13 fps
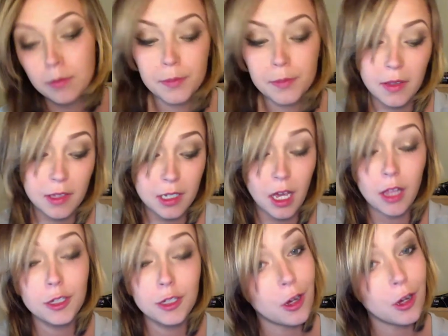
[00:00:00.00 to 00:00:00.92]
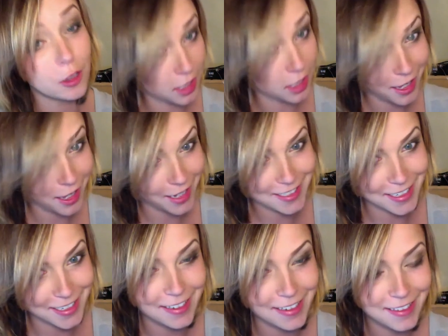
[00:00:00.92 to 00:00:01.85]
The color is called
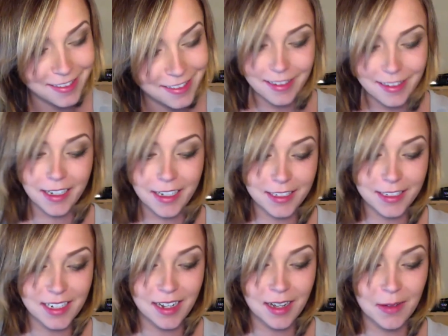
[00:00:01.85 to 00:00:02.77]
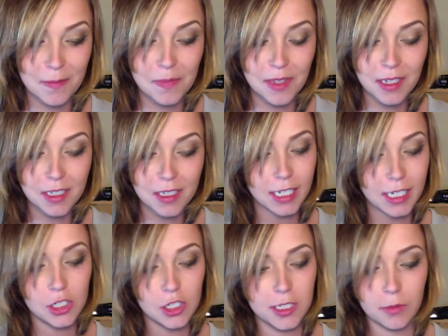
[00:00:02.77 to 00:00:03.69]
Classy, and it's
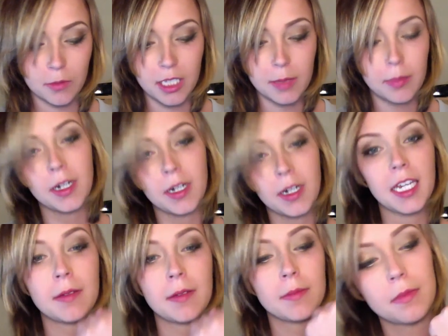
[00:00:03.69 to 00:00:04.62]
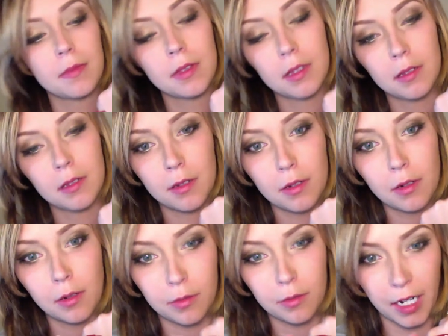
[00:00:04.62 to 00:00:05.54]
just a really pretty
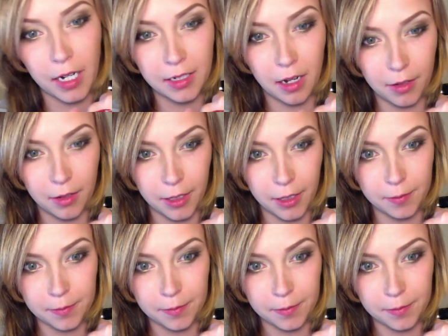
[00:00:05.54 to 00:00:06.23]
red color.